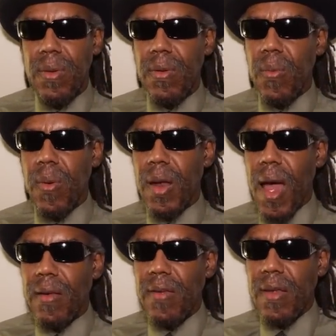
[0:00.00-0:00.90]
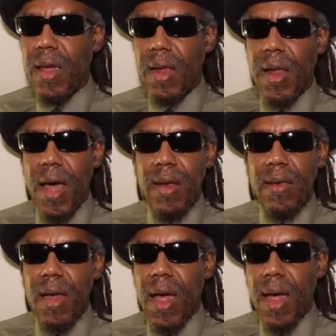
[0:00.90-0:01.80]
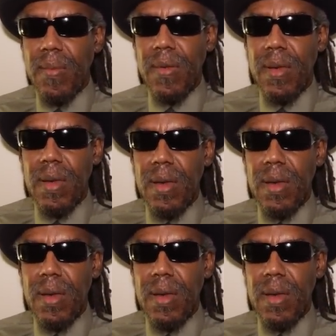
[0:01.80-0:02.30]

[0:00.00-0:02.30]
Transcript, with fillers: So what I say a lot of times